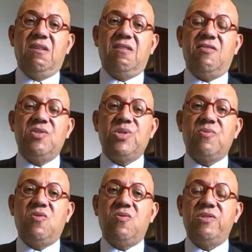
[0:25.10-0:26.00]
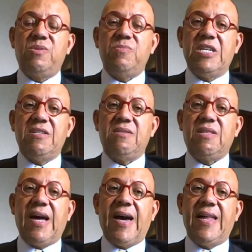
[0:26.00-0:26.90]
Now, this, of course, means
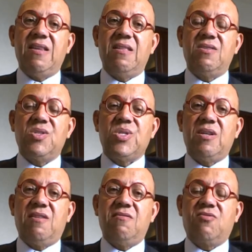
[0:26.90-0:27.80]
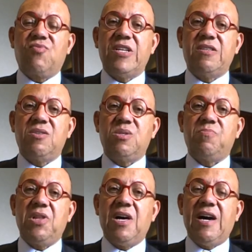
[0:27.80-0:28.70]
that this is another threat to
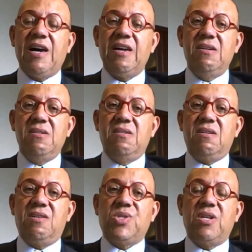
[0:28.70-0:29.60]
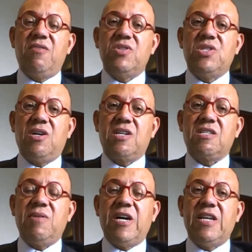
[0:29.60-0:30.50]
supply. Yesterday we talked
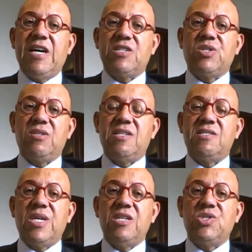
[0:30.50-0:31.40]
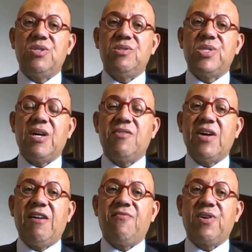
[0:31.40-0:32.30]
about nationalization in South
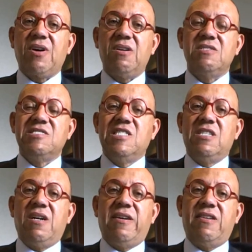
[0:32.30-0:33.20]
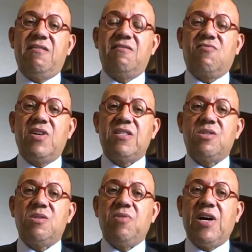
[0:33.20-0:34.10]
Africa. Another threat to
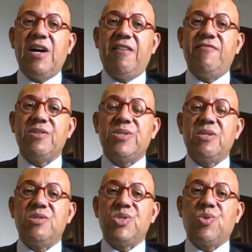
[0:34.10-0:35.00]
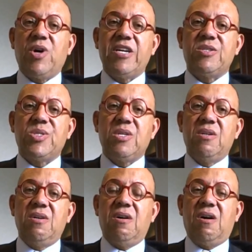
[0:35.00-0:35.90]
supply, obviously, is strikes.
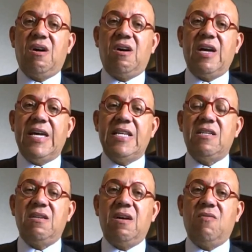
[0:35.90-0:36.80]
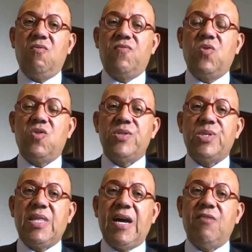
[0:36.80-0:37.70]
And, of
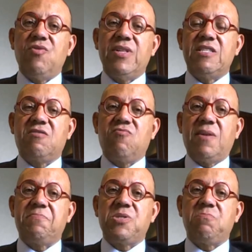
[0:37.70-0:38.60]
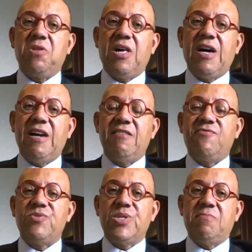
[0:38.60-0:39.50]
course, that will interrupt supply
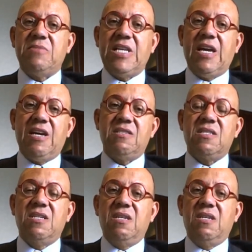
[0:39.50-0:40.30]
for some days.